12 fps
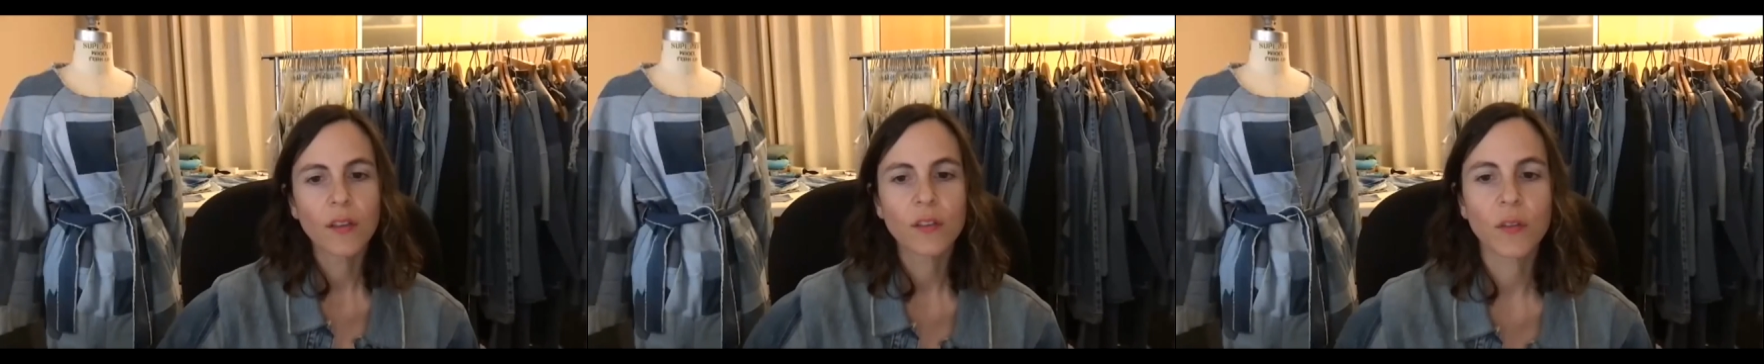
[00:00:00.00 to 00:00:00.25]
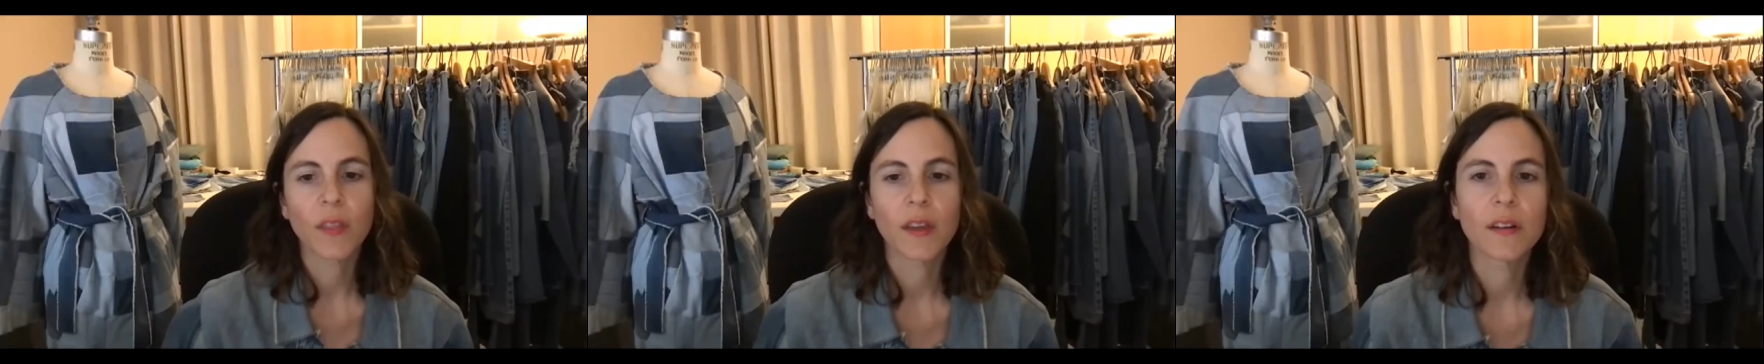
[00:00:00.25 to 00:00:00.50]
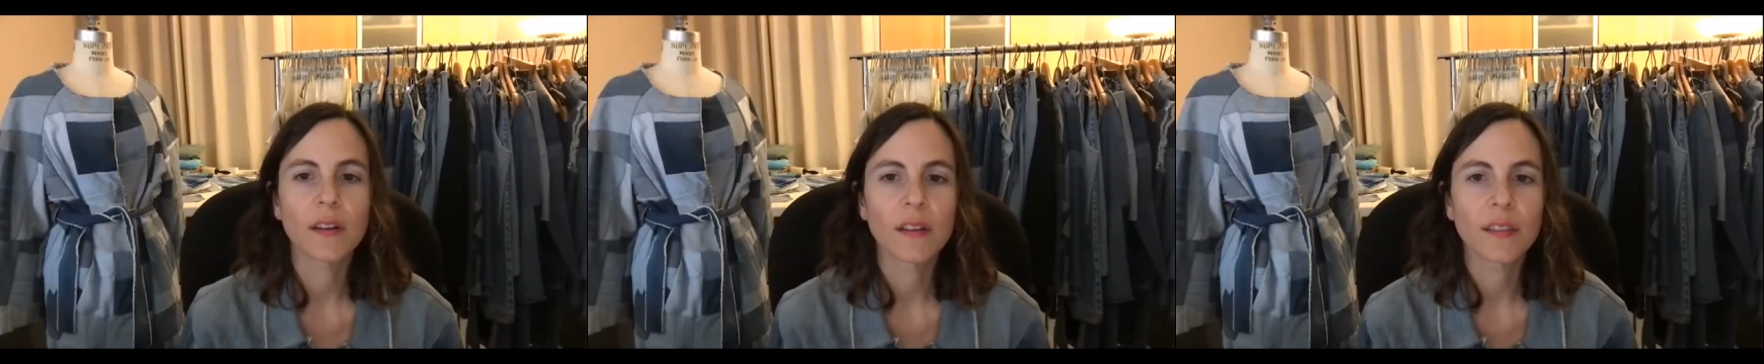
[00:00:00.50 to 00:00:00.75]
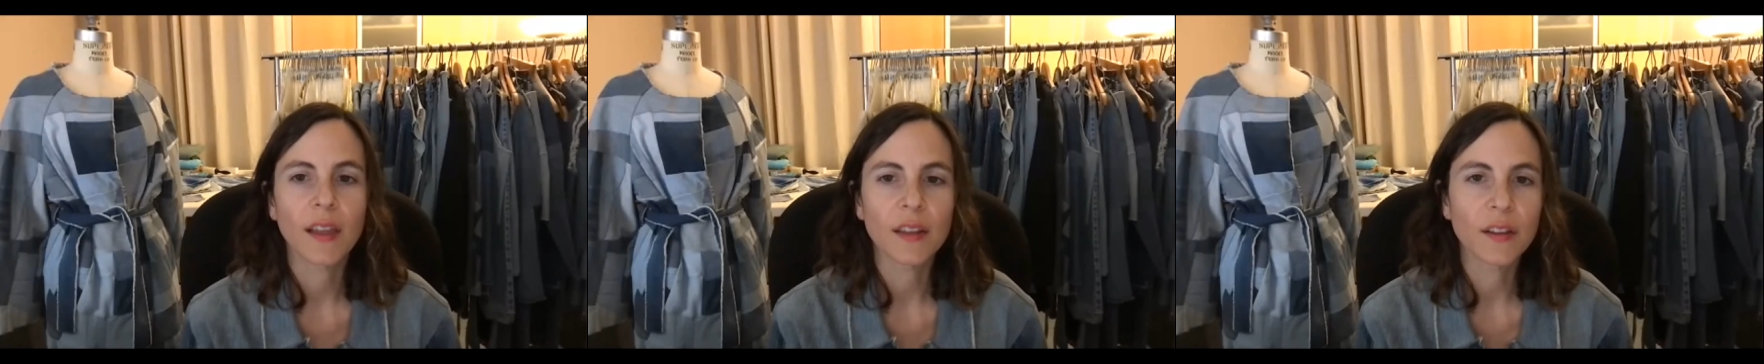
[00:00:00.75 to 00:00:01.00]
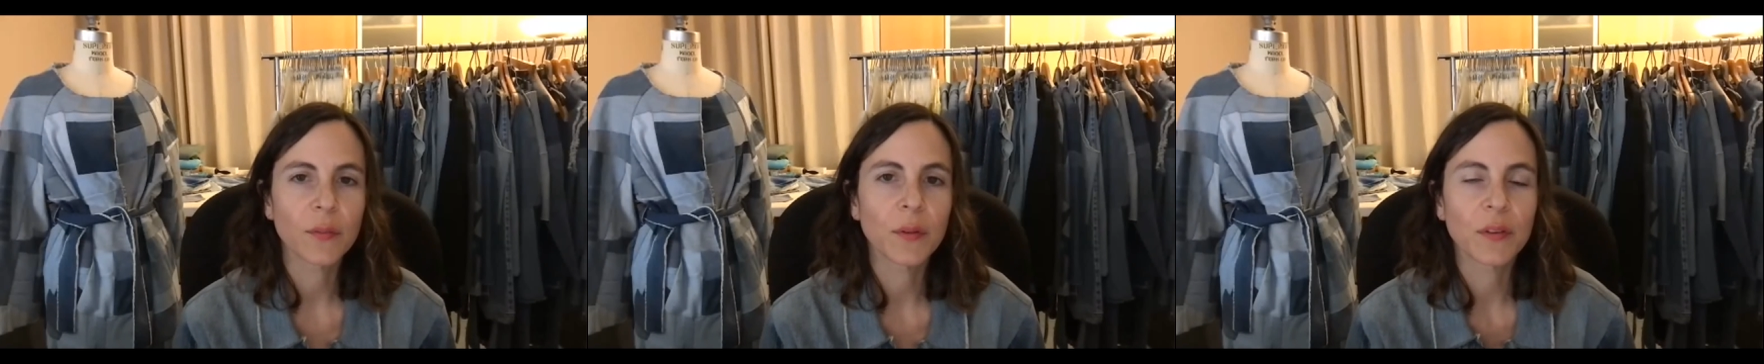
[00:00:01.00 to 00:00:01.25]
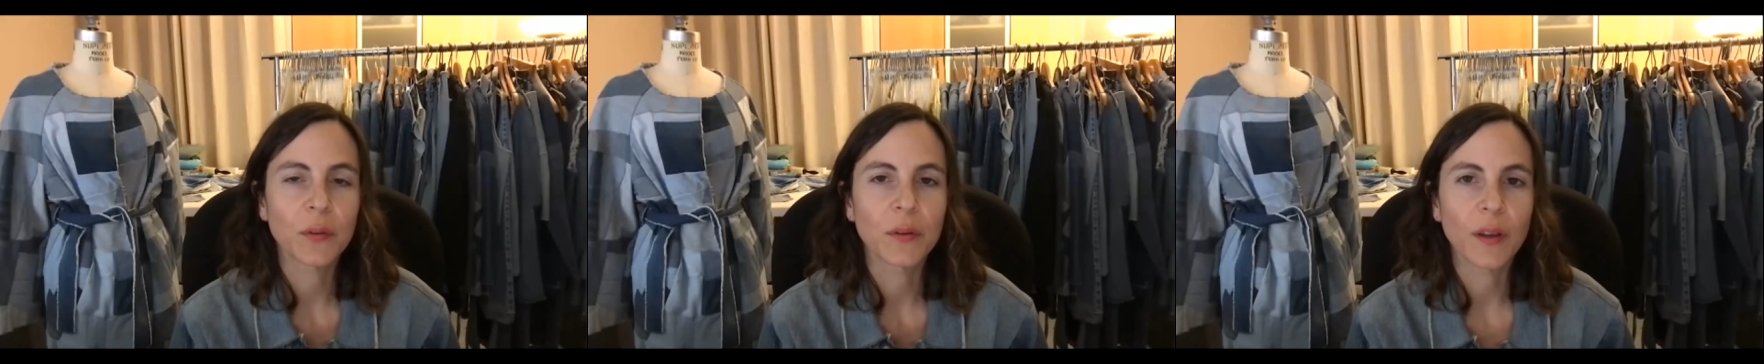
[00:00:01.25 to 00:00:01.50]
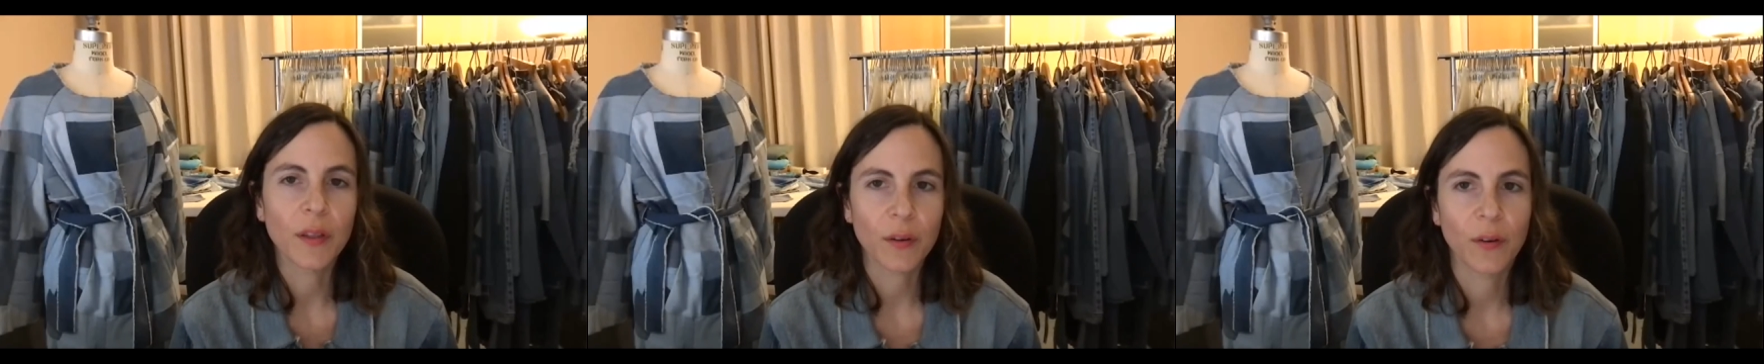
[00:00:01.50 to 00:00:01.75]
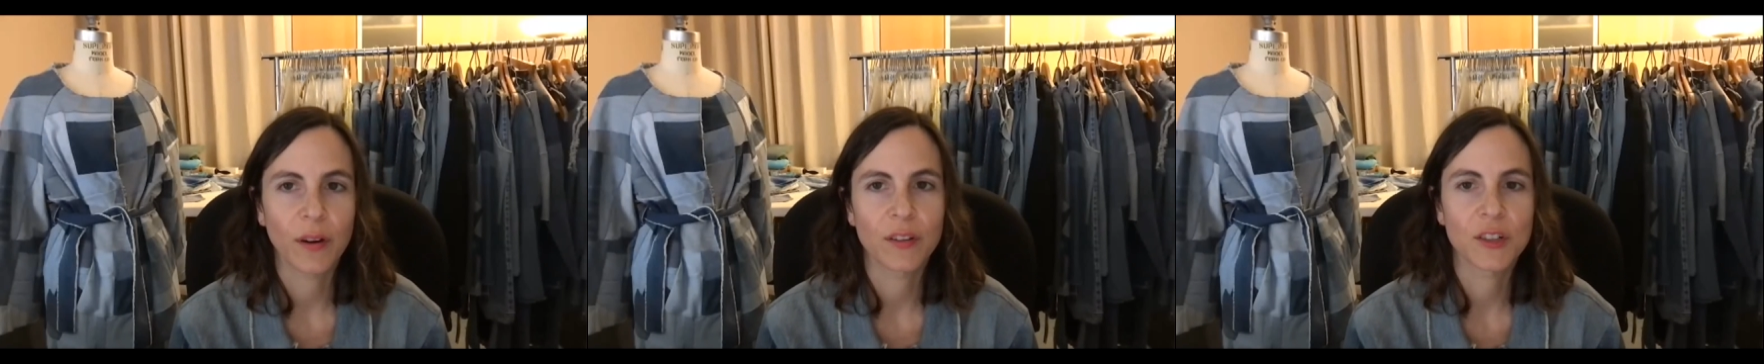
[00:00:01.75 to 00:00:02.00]
So then that leads me to another
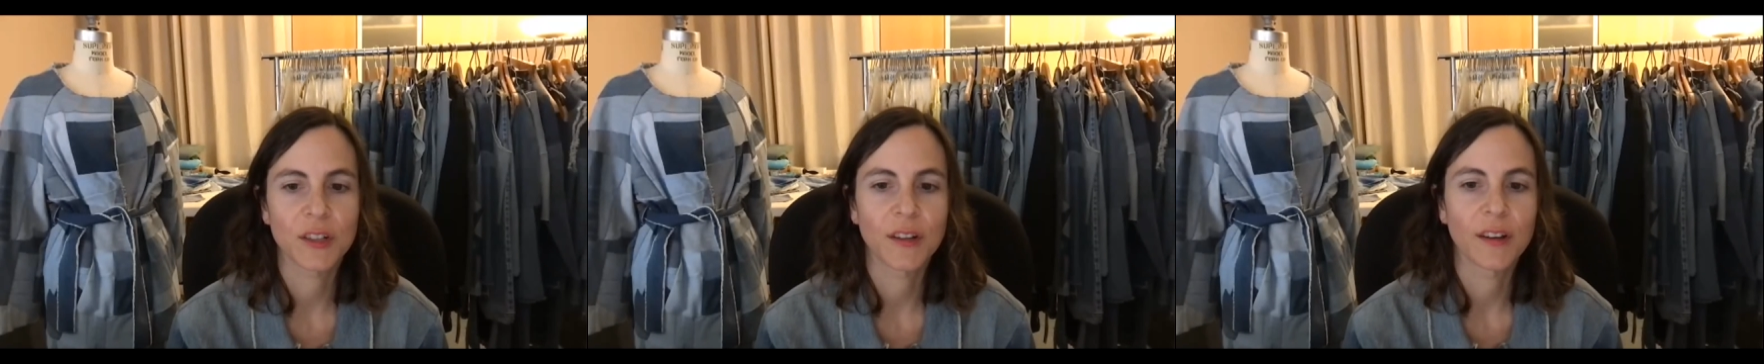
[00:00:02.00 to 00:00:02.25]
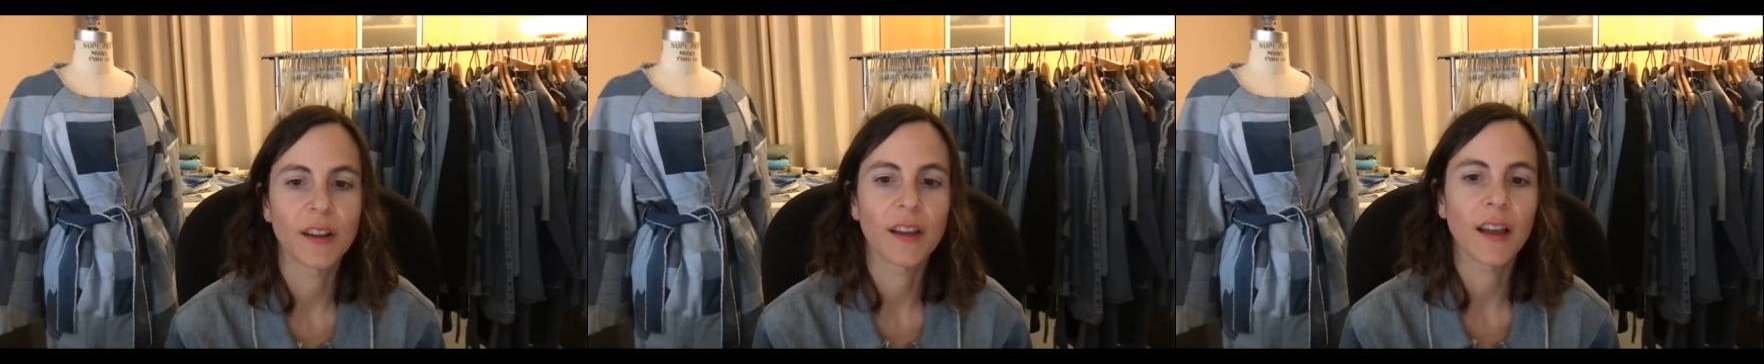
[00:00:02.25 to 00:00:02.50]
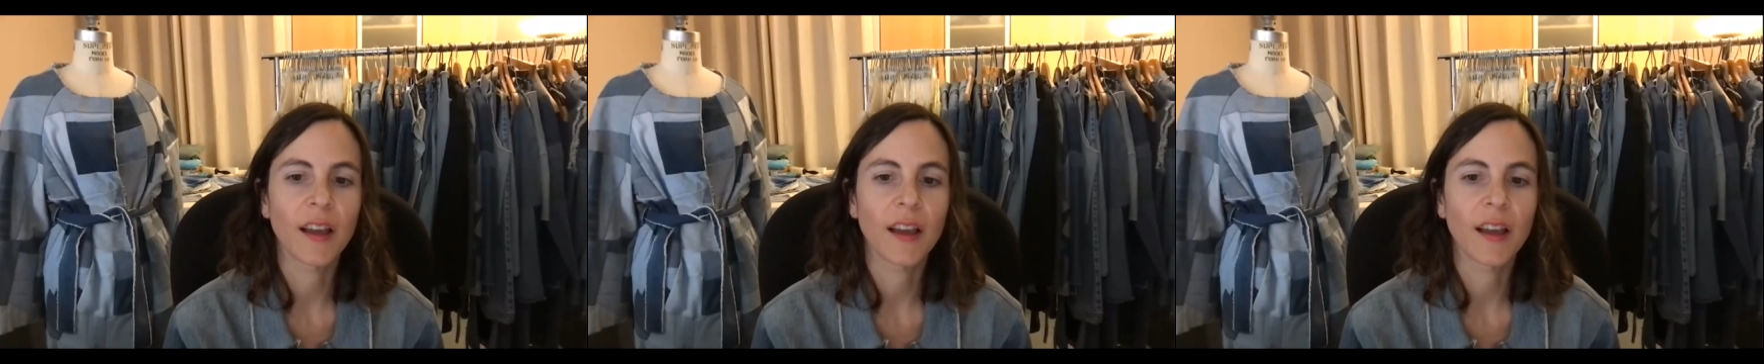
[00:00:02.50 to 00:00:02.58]
question.